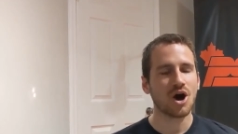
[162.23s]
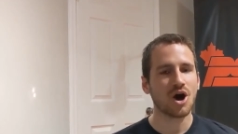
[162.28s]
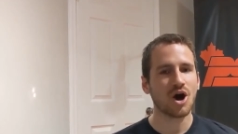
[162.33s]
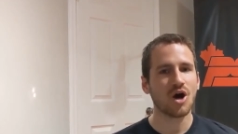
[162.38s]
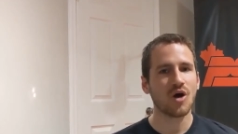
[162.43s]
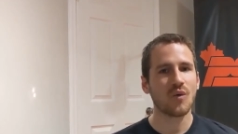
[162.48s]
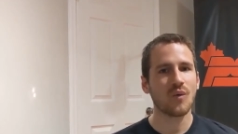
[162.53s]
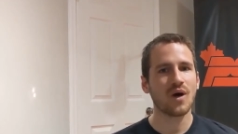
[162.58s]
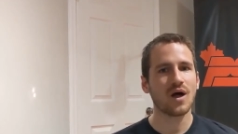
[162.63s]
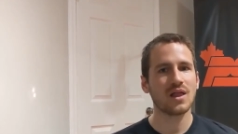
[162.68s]

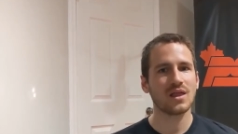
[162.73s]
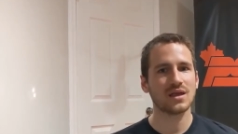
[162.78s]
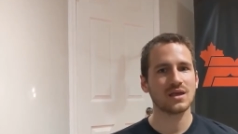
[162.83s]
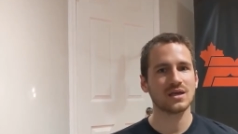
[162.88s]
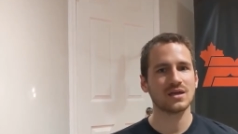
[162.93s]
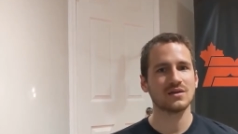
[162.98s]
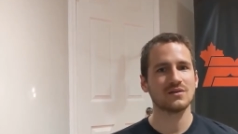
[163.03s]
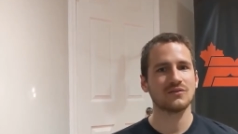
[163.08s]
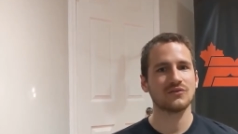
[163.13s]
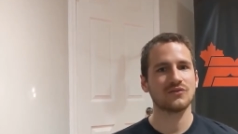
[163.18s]
all while
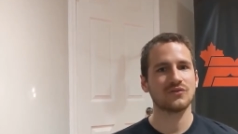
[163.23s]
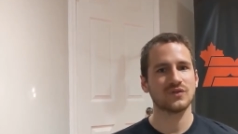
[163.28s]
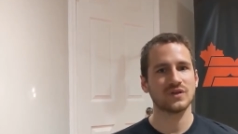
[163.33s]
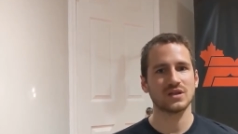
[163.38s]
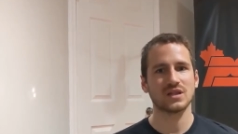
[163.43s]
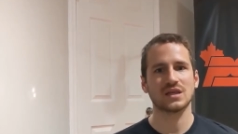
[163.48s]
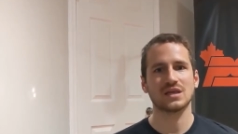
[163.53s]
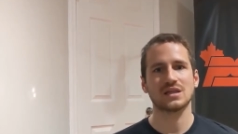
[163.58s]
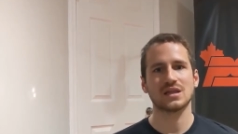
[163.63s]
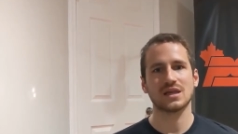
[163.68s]
it
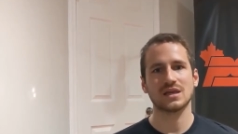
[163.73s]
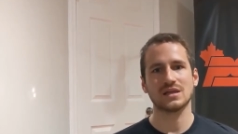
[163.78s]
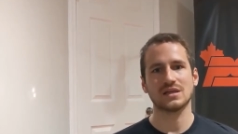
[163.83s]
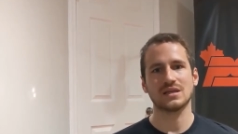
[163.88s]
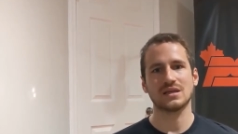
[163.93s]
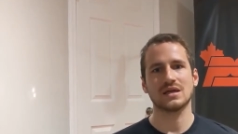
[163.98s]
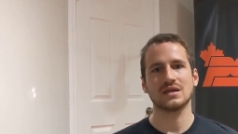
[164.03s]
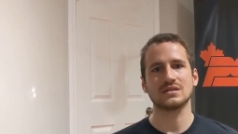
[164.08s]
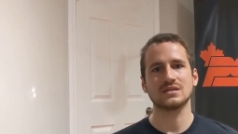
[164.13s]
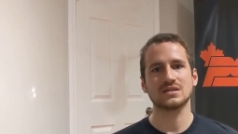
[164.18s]
feeling like a
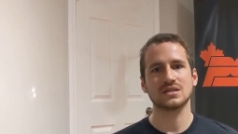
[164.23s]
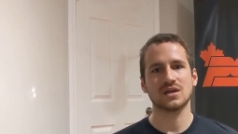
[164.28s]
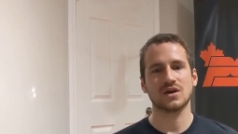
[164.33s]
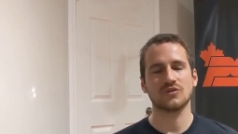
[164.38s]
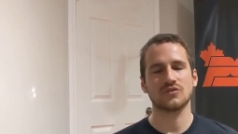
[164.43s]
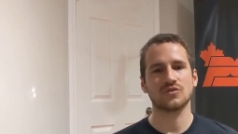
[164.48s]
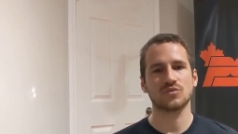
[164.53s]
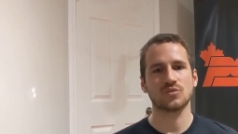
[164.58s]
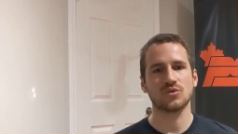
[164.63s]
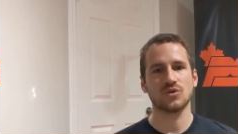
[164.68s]
nice,
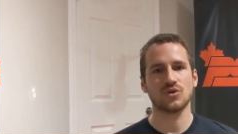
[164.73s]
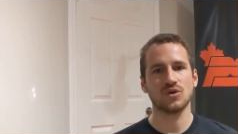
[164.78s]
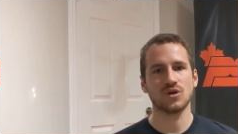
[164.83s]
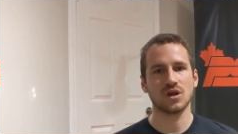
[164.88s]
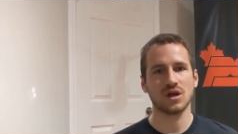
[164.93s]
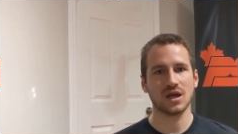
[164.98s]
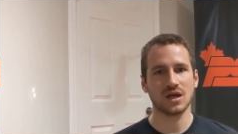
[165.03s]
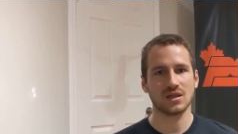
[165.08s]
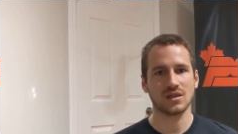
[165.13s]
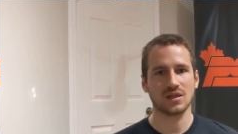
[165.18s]

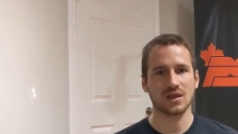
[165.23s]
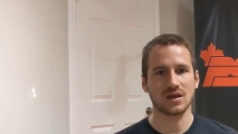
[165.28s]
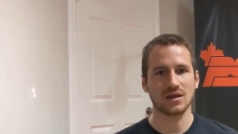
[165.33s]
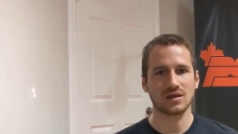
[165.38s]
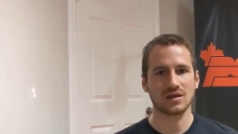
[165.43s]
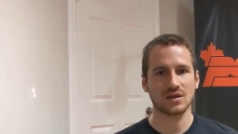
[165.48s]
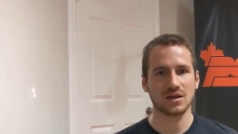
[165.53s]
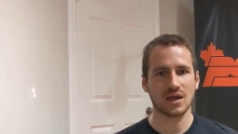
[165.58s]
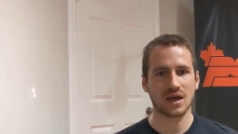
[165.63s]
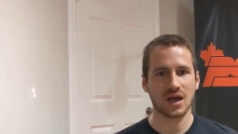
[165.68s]
comfortable, and
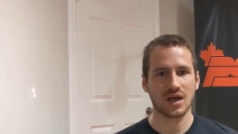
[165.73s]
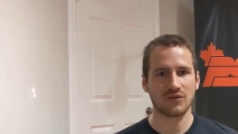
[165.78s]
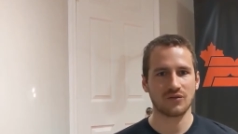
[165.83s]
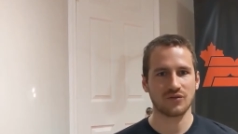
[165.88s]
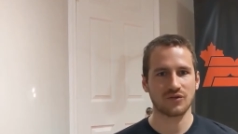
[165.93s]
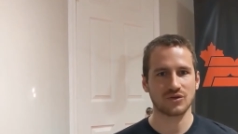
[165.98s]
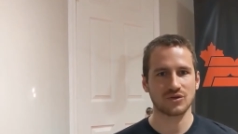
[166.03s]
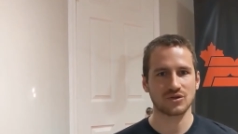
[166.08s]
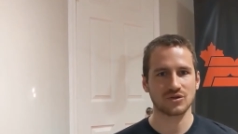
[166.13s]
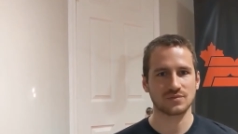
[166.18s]
light
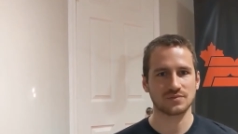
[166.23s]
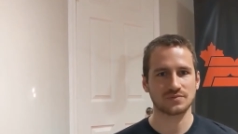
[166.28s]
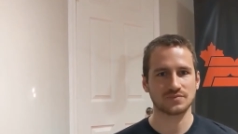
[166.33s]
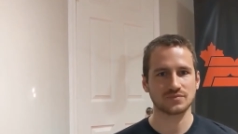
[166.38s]
effort.